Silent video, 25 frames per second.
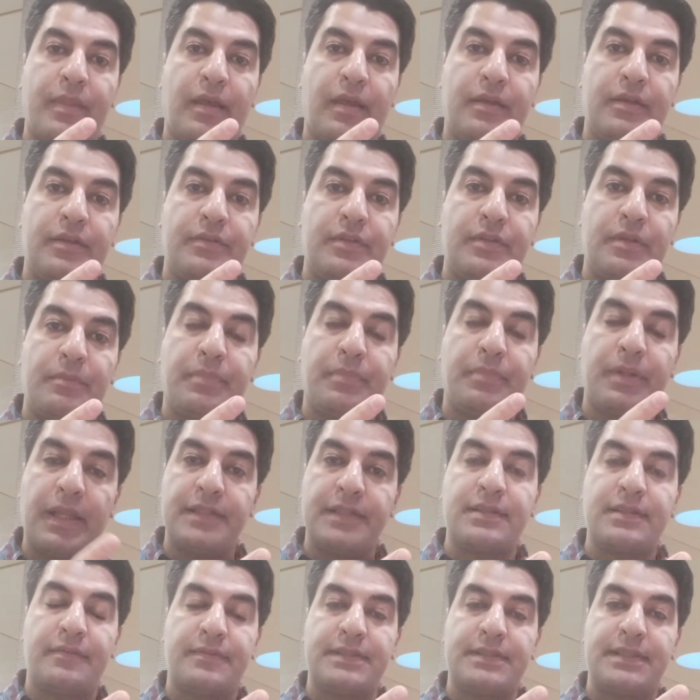the
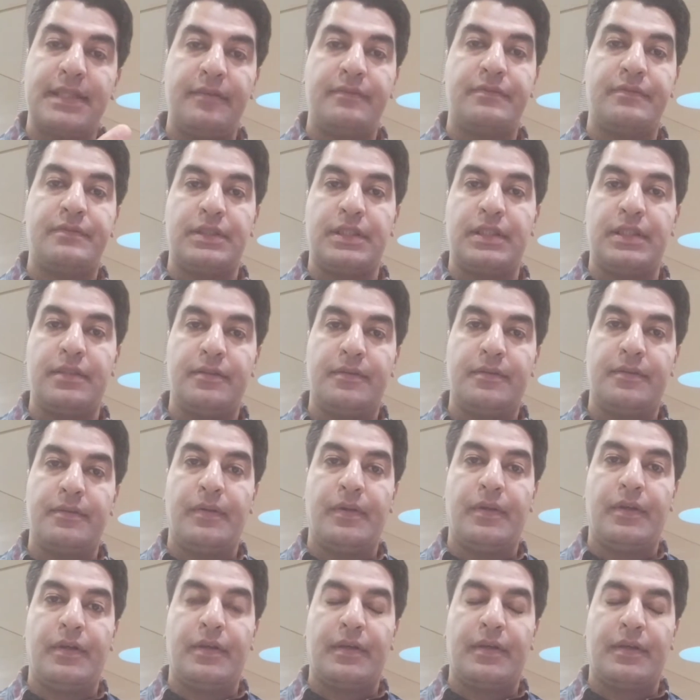place of safety
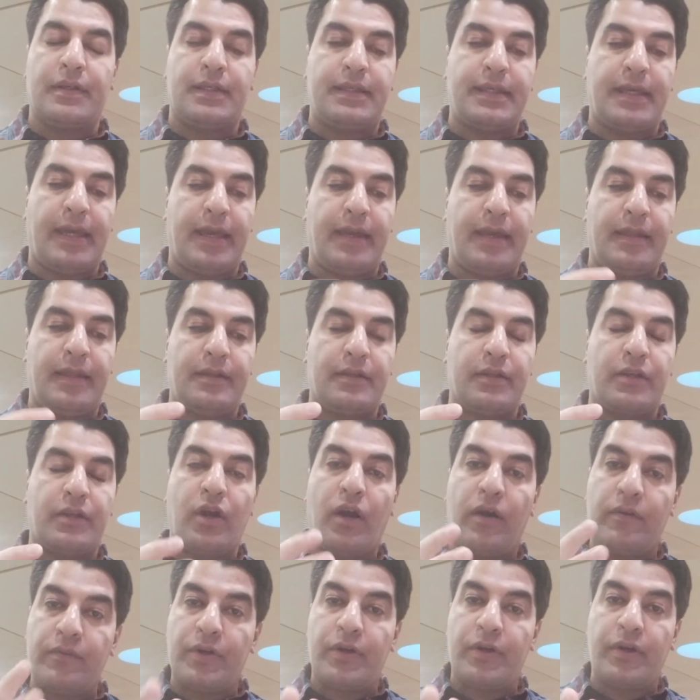can
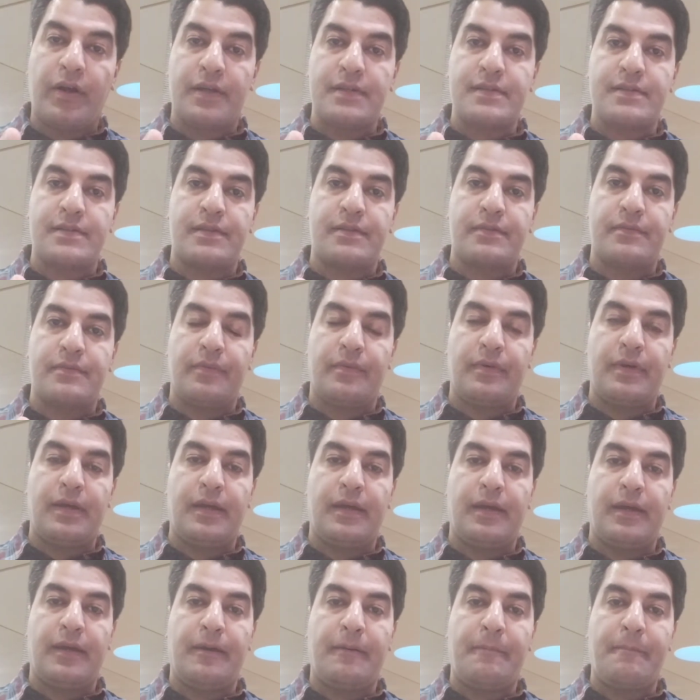cover us
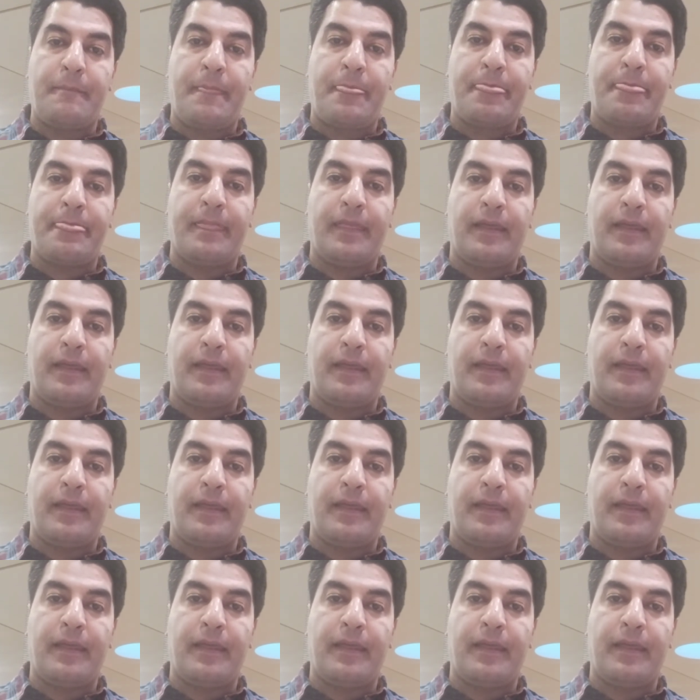um,